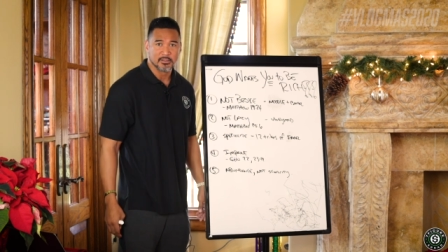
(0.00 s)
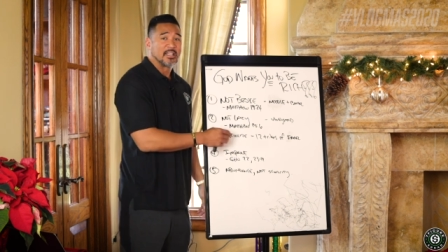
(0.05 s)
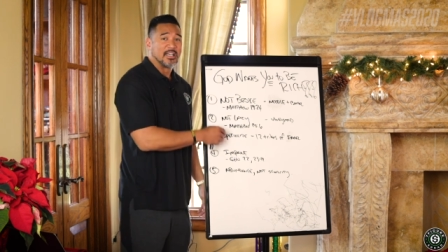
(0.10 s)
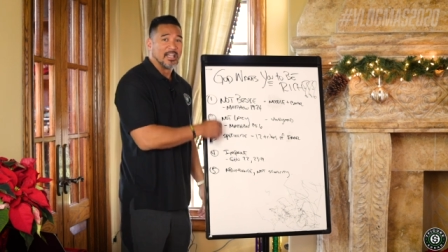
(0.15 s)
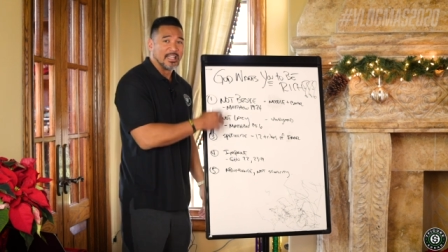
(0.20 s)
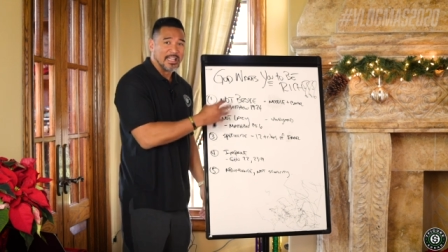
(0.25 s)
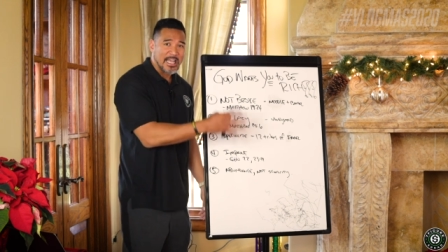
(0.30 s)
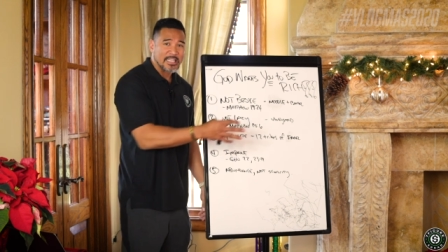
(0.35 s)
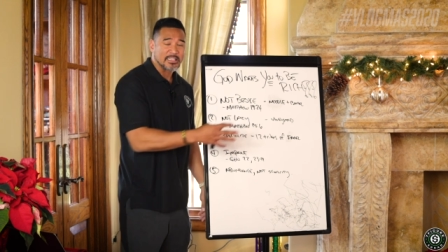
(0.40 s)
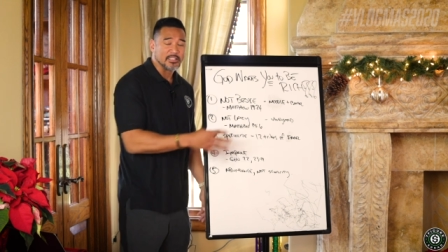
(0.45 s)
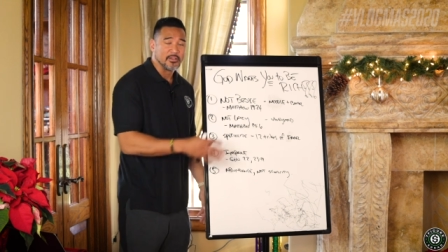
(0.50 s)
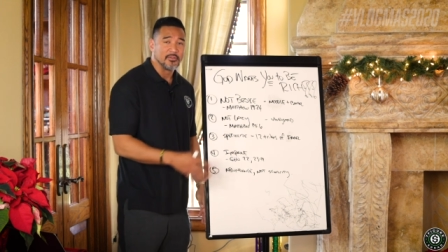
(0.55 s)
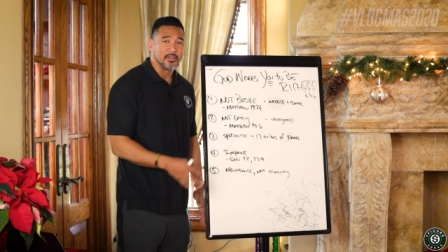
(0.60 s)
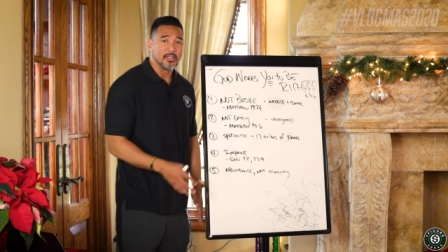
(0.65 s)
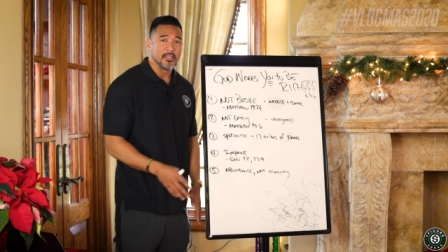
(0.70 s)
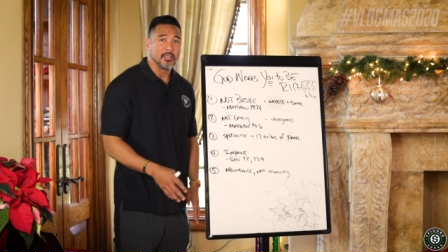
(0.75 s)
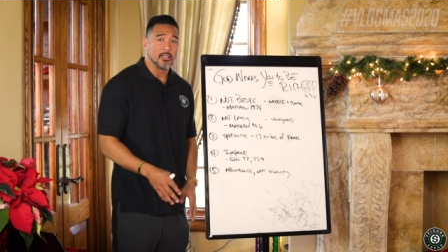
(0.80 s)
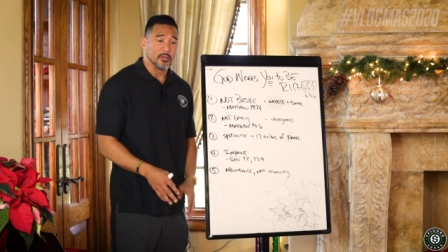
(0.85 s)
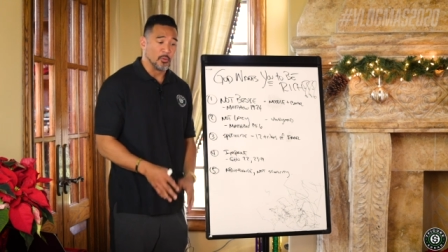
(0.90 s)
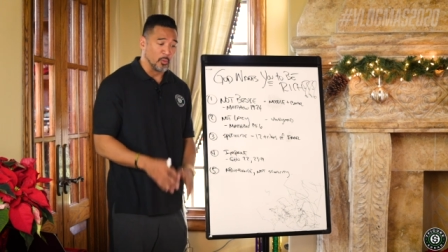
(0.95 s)
Because
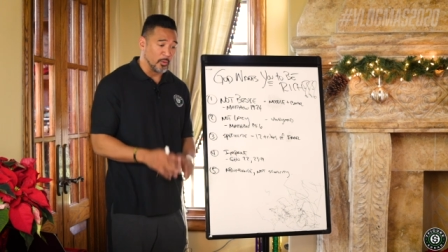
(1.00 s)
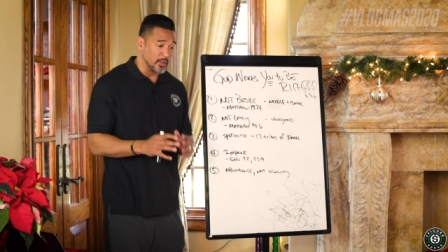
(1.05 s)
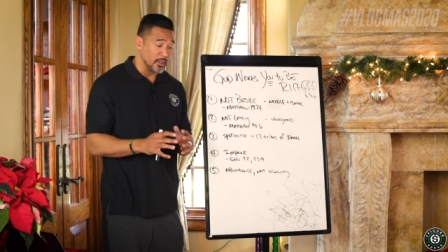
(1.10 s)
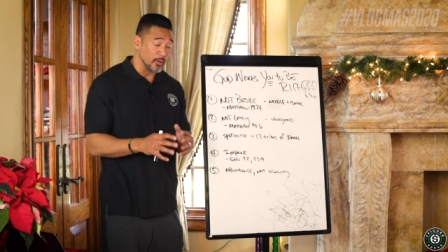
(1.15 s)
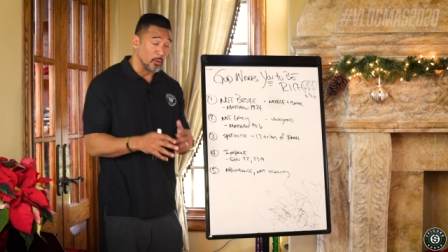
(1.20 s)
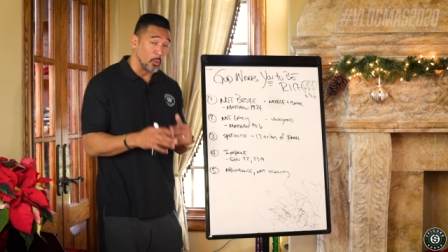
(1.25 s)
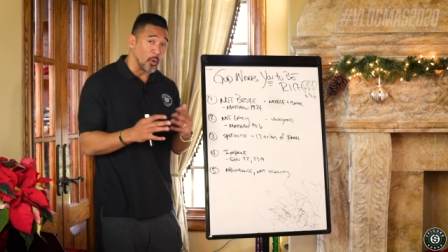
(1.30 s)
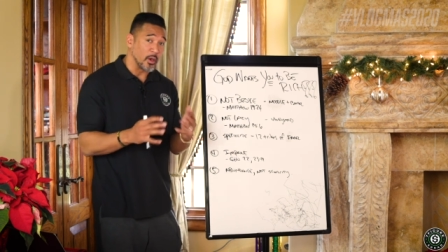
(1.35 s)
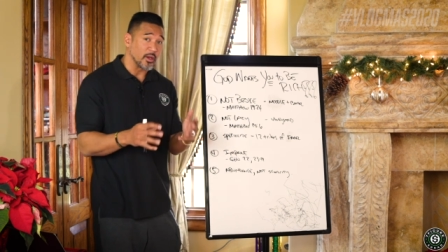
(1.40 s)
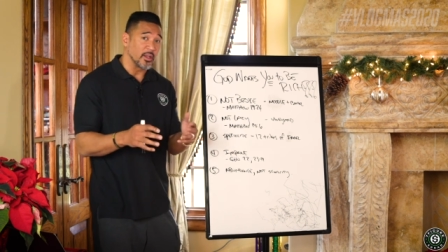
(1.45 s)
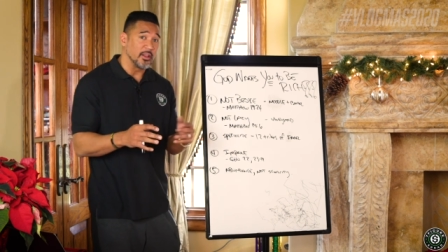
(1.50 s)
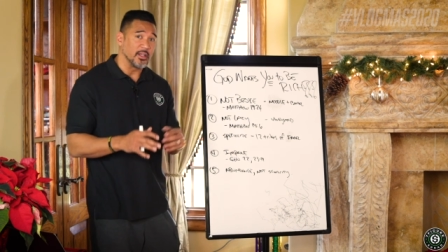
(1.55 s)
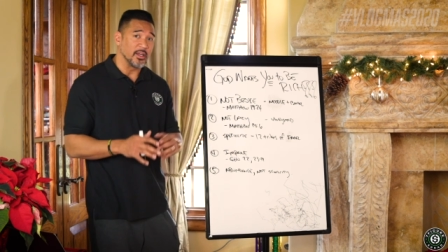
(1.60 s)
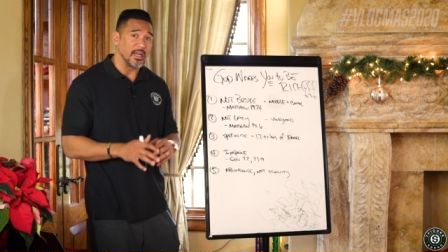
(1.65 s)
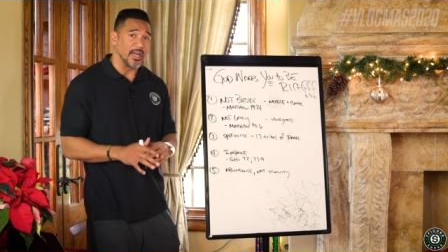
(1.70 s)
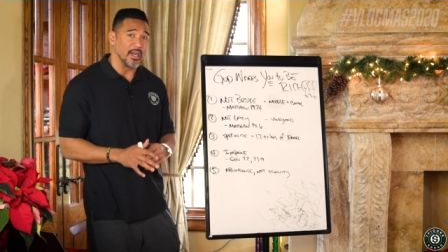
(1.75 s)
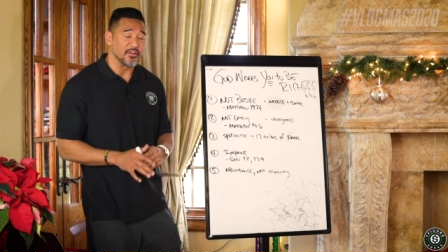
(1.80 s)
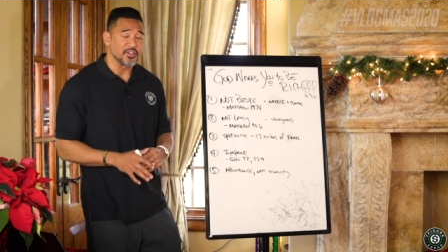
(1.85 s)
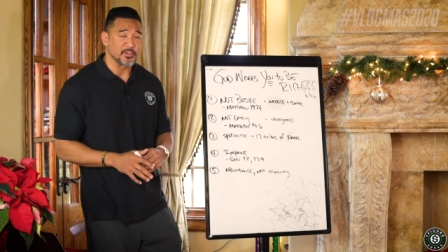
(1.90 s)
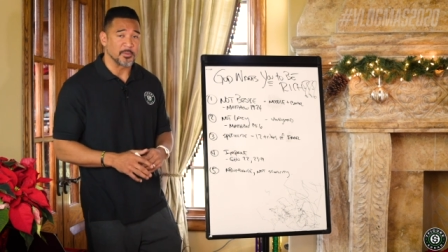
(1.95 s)
collectively, when they're working
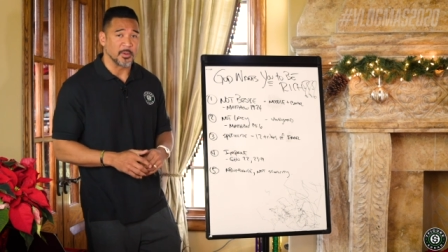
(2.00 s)
in their